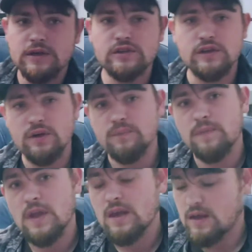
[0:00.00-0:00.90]
So
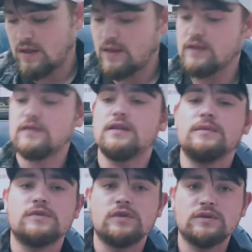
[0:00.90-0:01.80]
this
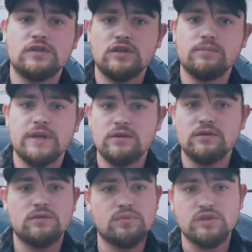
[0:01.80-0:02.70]
clips onto your belt.
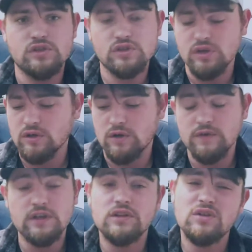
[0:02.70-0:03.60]
You can put your shirt over
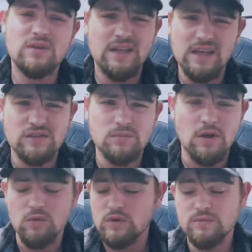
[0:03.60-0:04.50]
it, and you can get
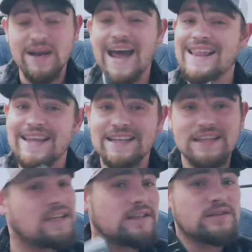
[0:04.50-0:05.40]
smaller ones, but I like
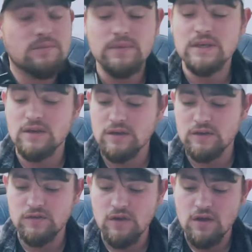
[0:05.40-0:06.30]
these
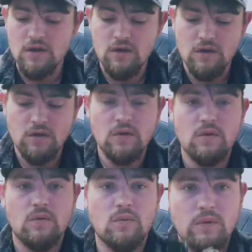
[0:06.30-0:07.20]
because
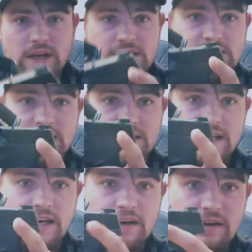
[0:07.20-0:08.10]
when it's in
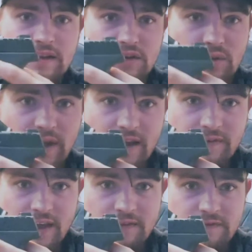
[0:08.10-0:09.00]
there, you have
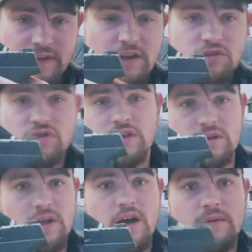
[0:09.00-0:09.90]
a finger trigger
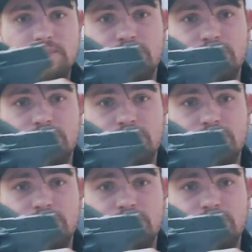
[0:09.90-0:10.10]
lock.